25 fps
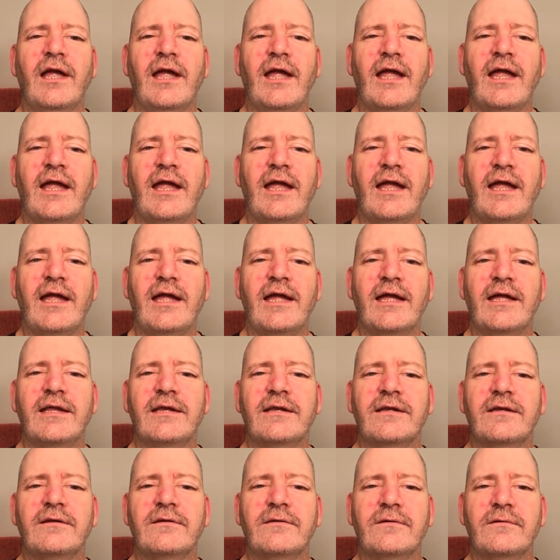
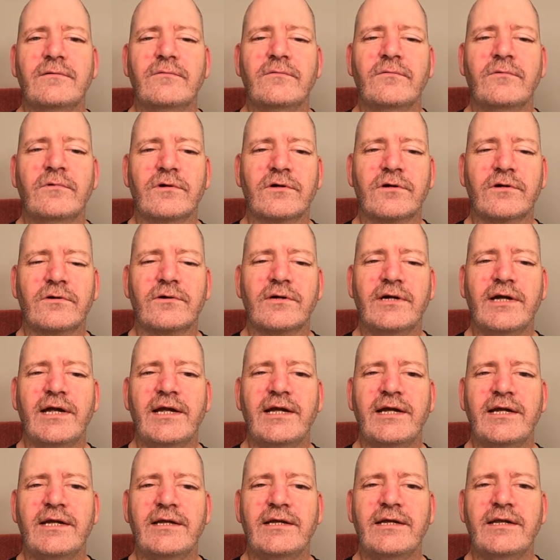and we'll go
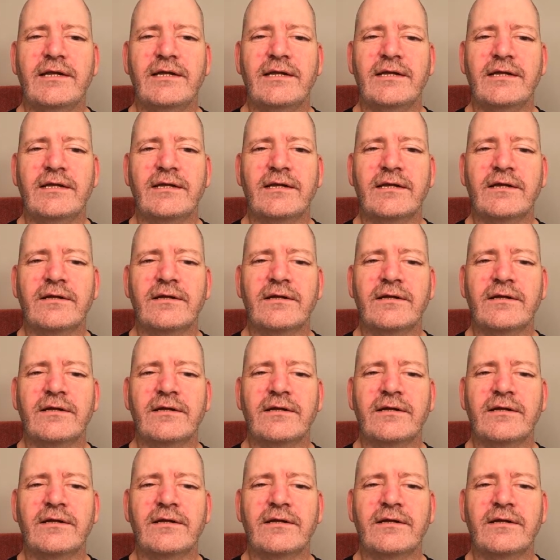ahead and